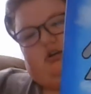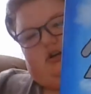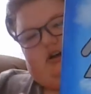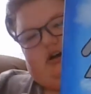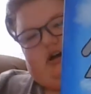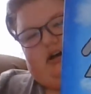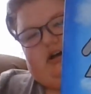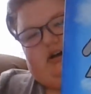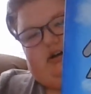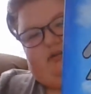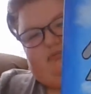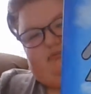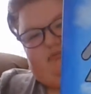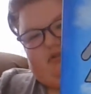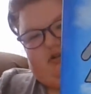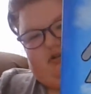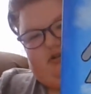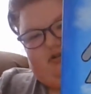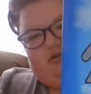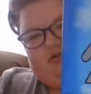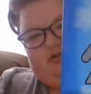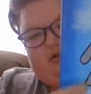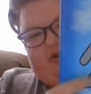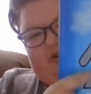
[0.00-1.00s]

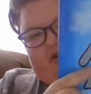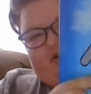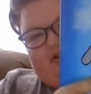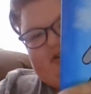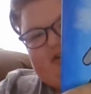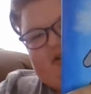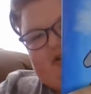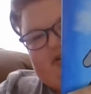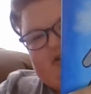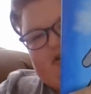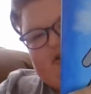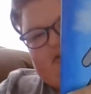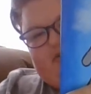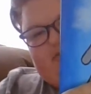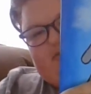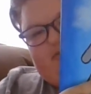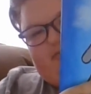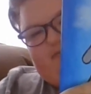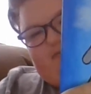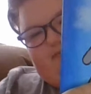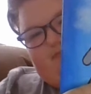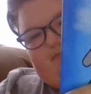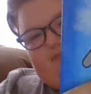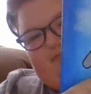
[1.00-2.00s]
notice how the
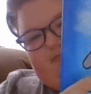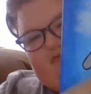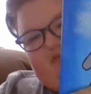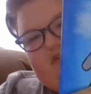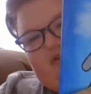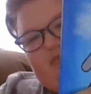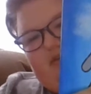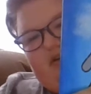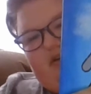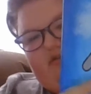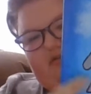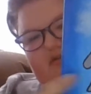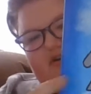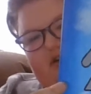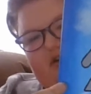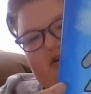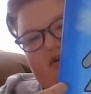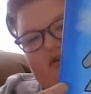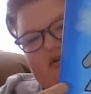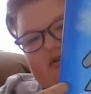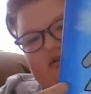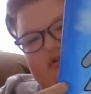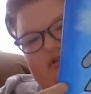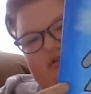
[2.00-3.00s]
female
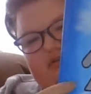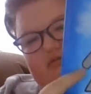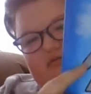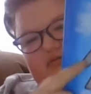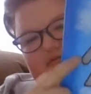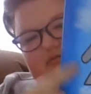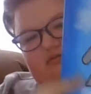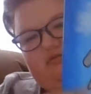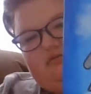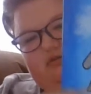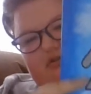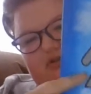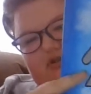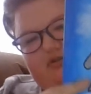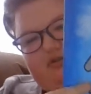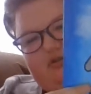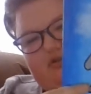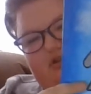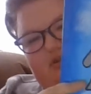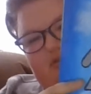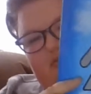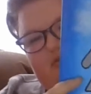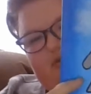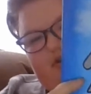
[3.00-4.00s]
figure is closer
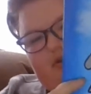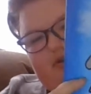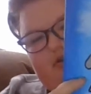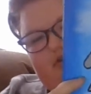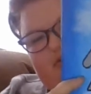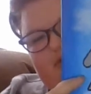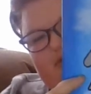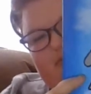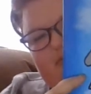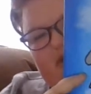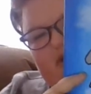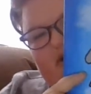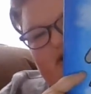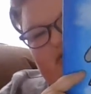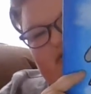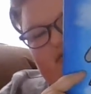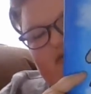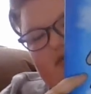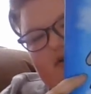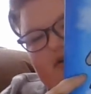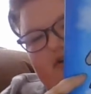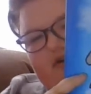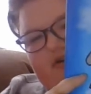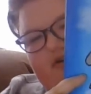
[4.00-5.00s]
to the blue and the male
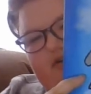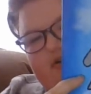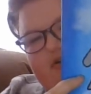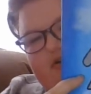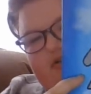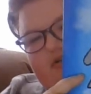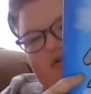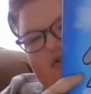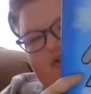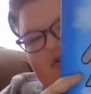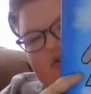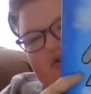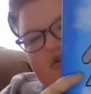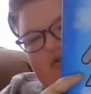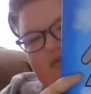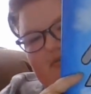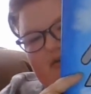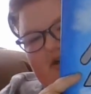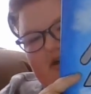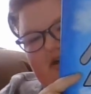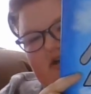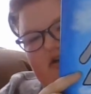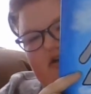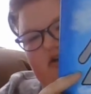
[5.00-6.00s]
figure is closer to the
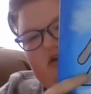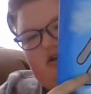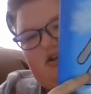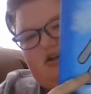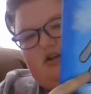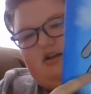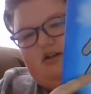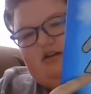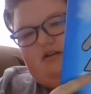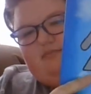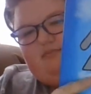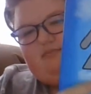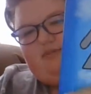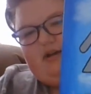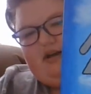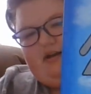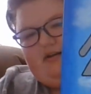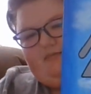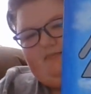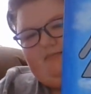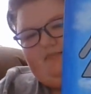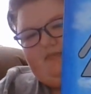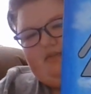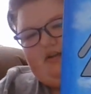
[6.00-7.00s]
pink.
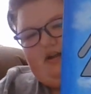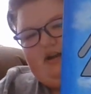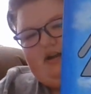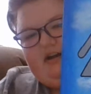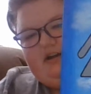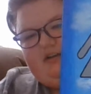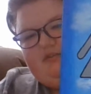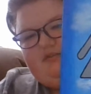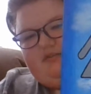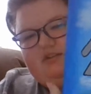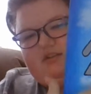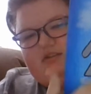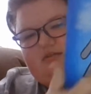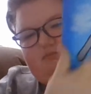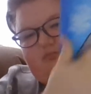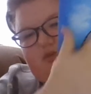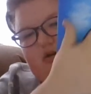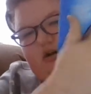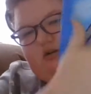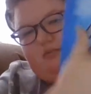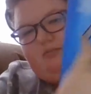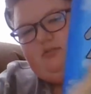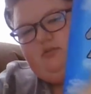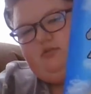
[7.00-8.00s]
But I used
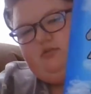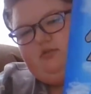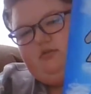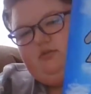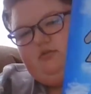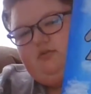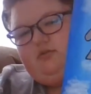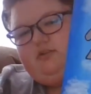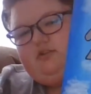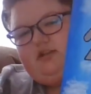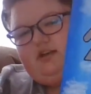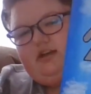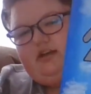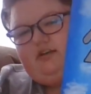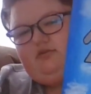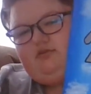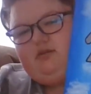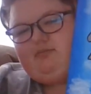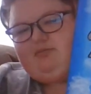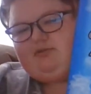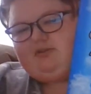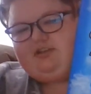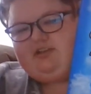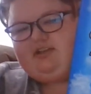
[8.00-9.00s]
purple to kind of
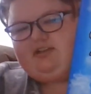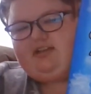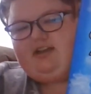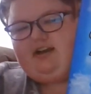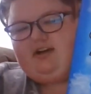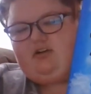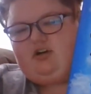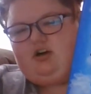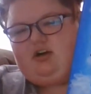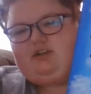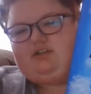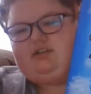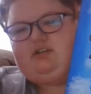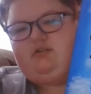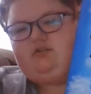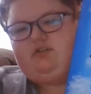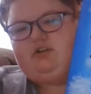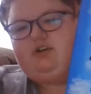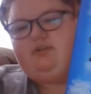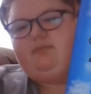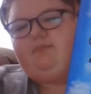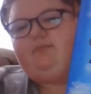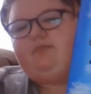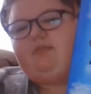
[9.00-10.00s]
represent that
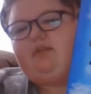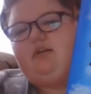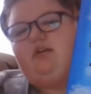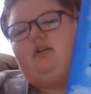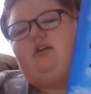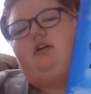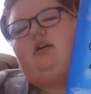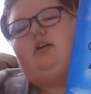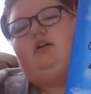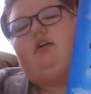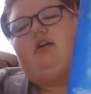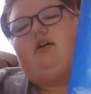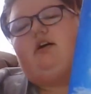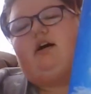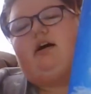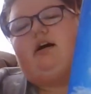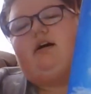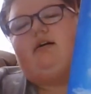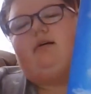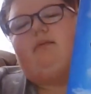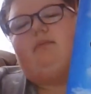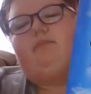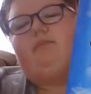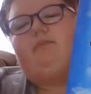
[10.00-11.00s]
crossover.
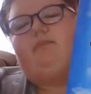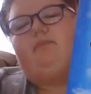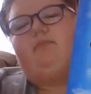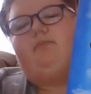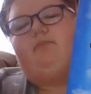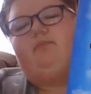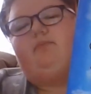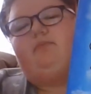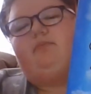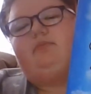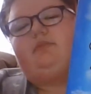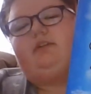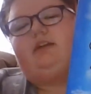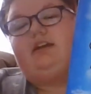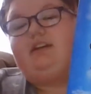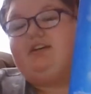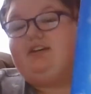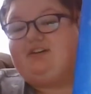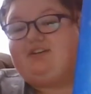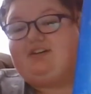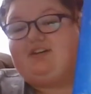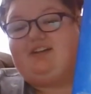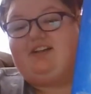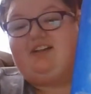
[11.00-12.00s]
Can you
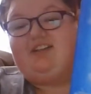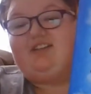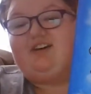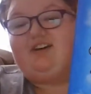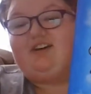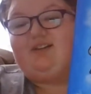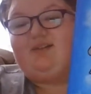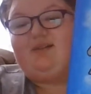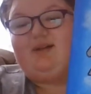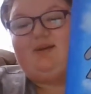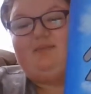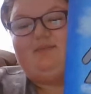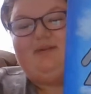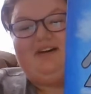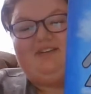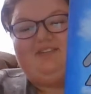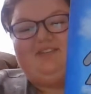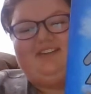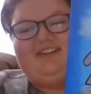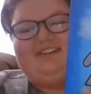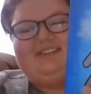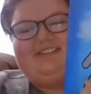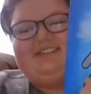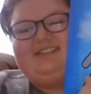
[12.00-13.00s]
tell I thought a lot about
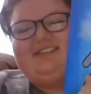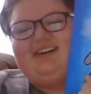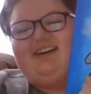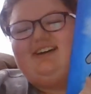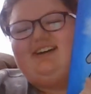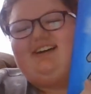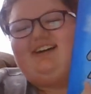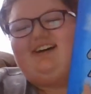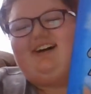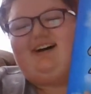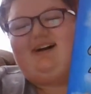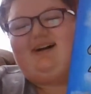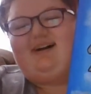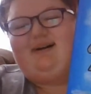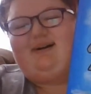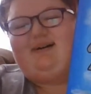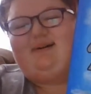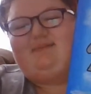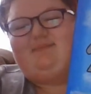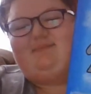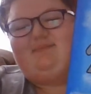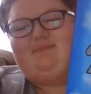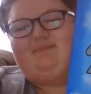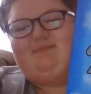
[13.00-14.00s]
this?
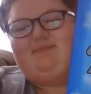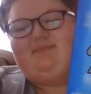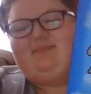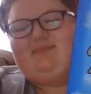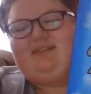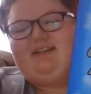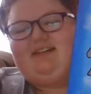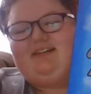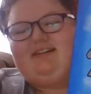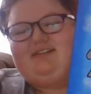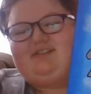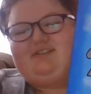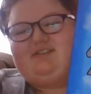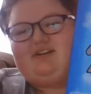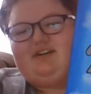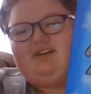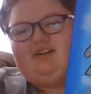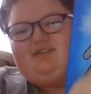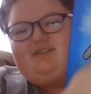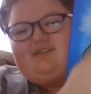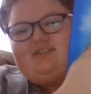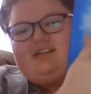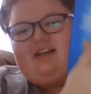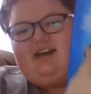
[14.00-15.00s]
So I
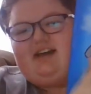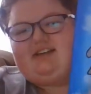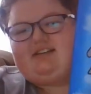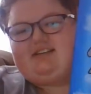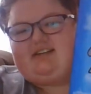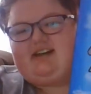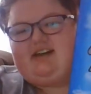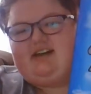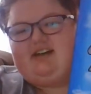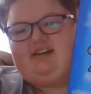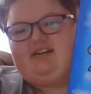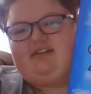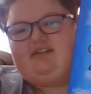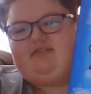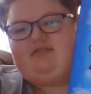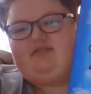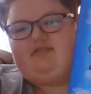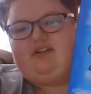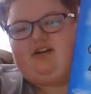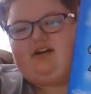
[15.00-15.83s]
used that to kind of